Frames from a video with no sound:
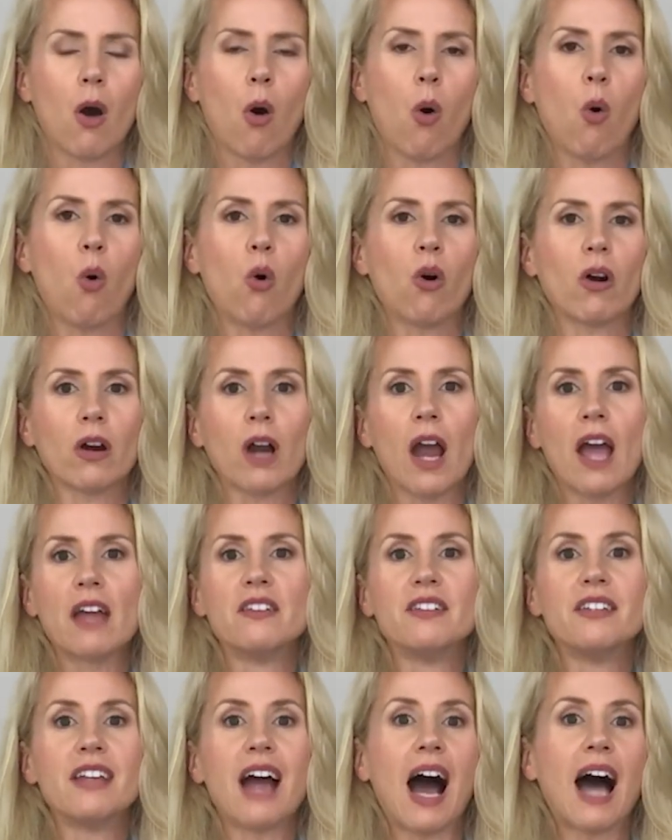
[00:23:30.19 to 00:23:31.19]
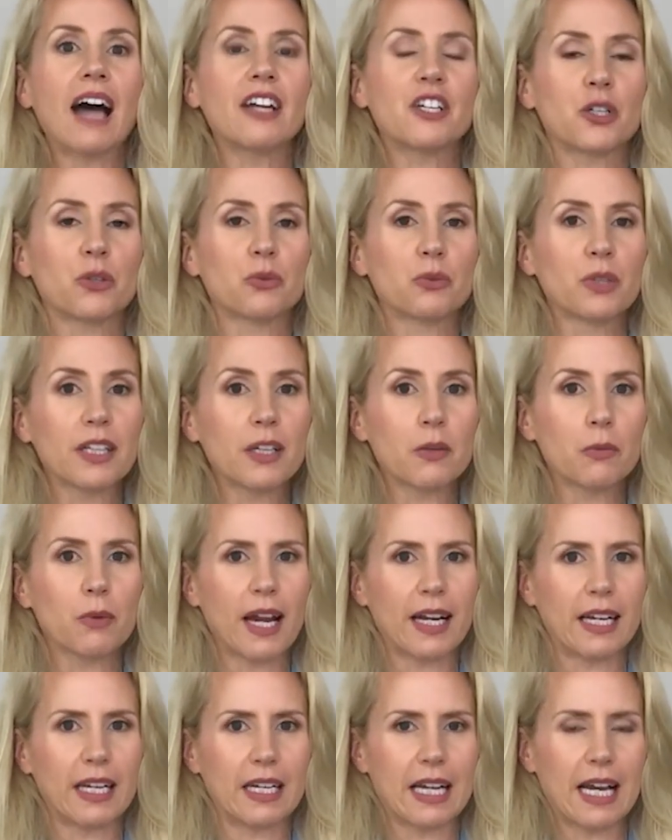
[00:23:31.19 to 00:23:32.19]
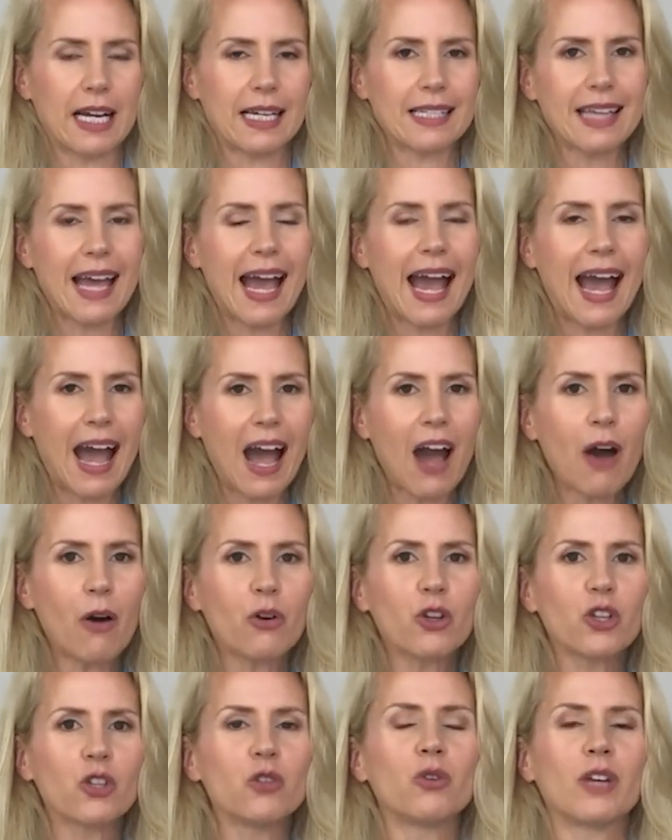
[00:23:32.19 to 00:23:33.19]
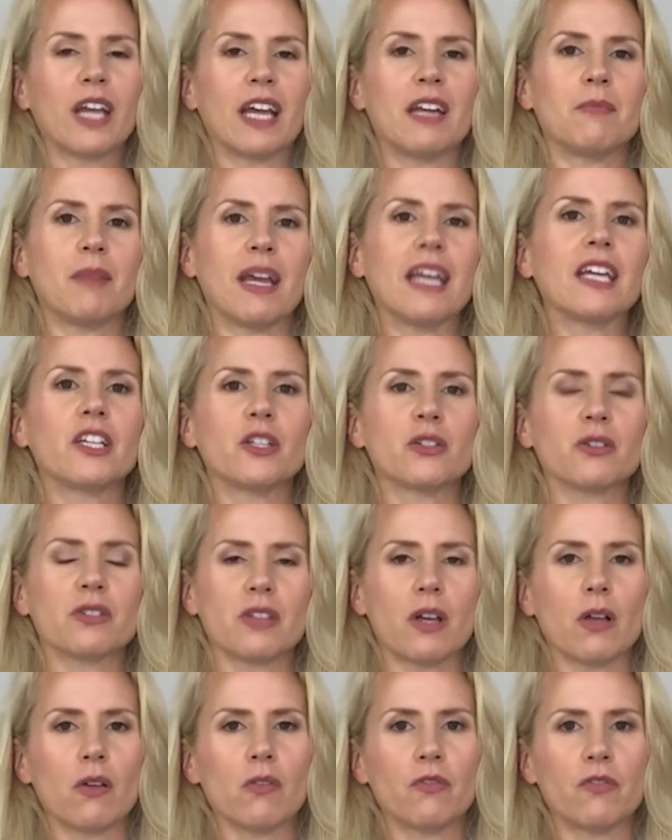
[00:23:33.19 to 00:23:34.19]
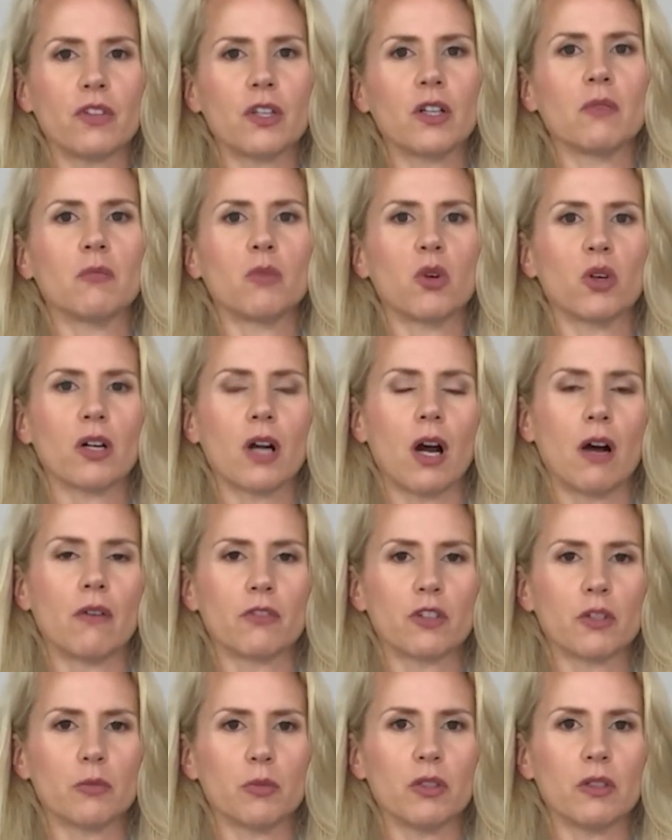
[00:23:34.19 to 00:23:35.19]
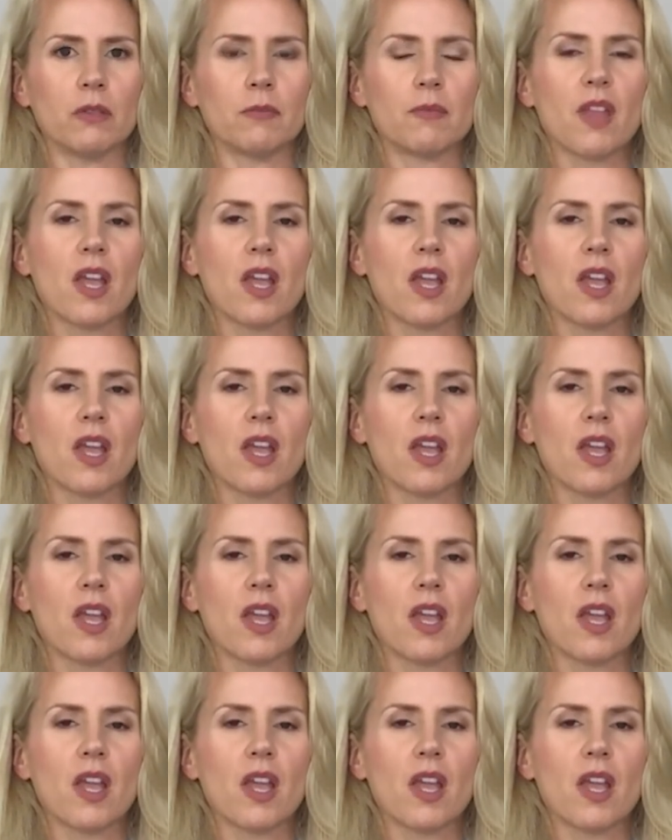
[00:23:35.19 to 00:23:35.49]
or not to really recognize how you can make yourself feel more comfortable.